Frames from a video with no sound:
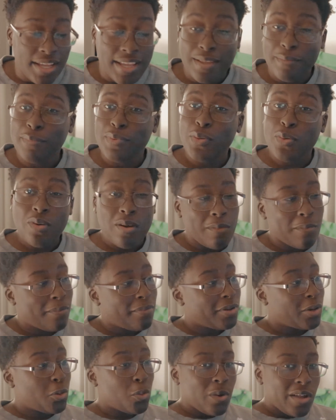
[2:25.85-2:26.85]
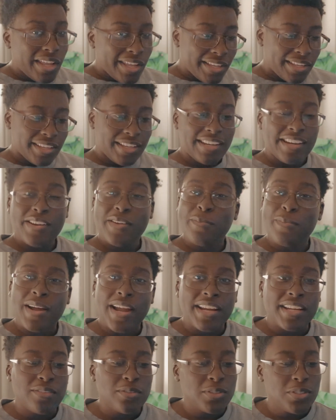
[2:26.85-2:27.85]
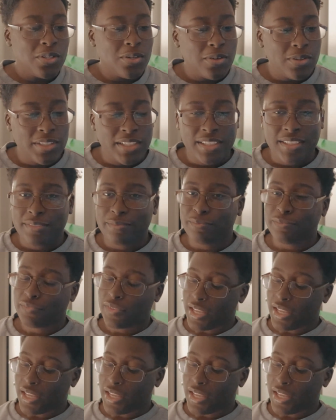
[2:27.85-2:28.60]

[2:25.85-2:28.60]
It blew up quick, and everybody was doing it.